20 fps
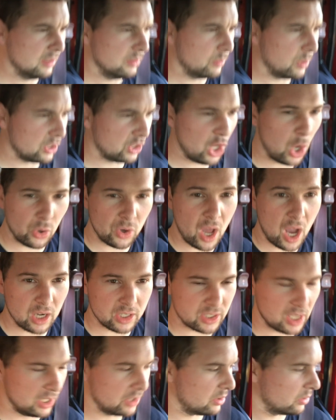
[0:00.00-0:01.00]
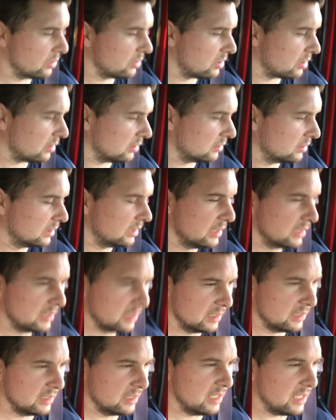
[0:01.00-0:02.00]
With no knock sensors.
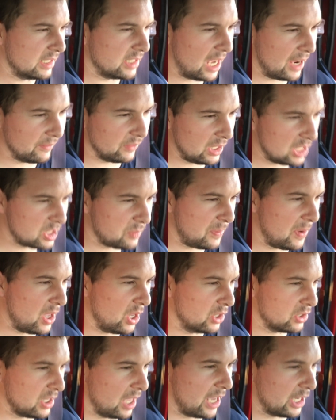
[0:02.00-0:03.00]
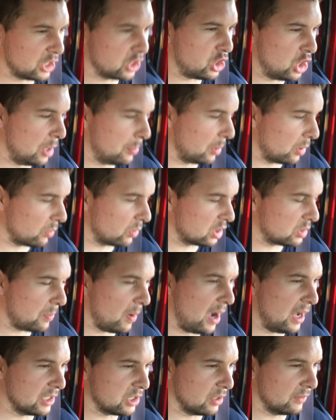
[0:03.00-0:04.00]
Definitely feels like super
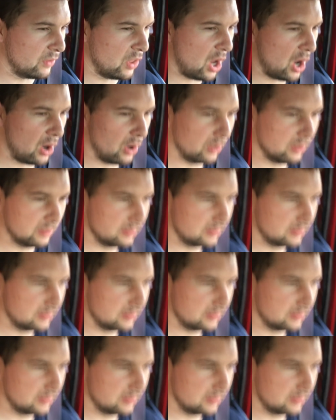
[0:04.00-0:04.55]
responsive though.